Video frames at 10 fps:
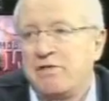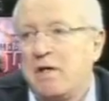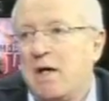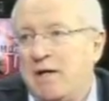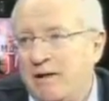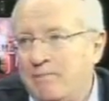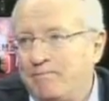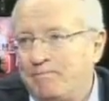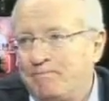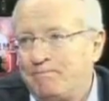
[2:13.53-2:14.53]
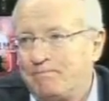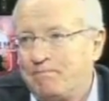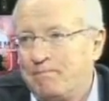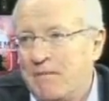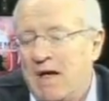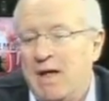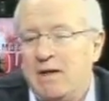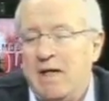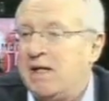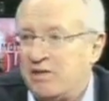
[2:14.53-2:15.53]
al-Qaeda,
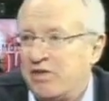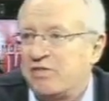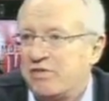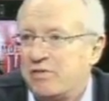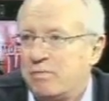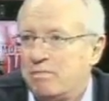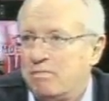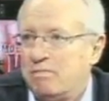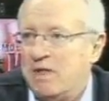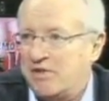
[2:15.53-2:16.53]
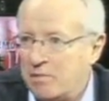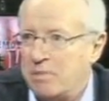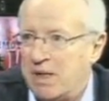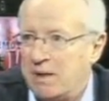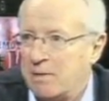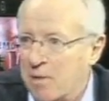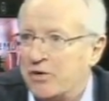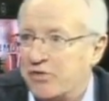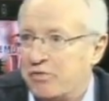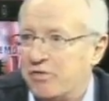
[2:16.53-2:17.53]
and it exists. It's in being. The
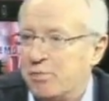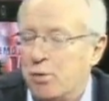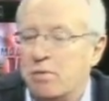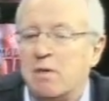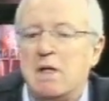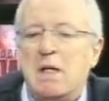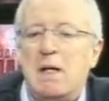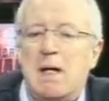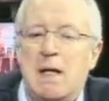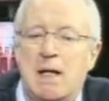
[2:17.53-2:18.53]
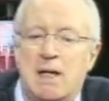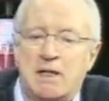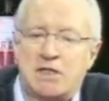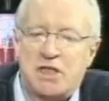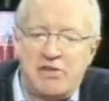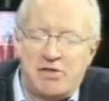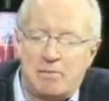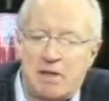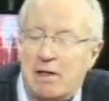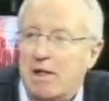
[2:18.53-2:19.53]
monster is born.
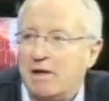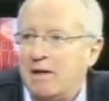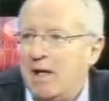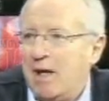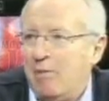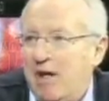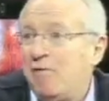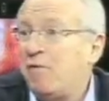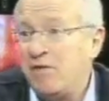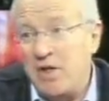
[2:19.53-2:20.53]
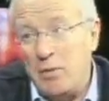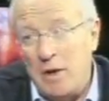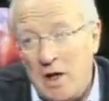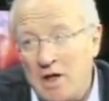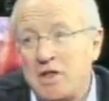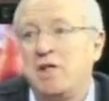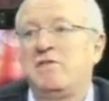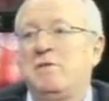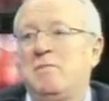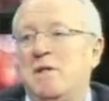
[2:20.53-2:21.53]
Chasing bin Laden now, if indeed we are
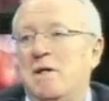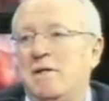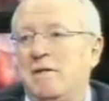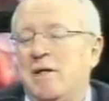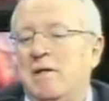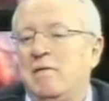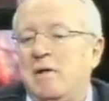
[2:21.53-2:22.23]
chasing bin Laden now,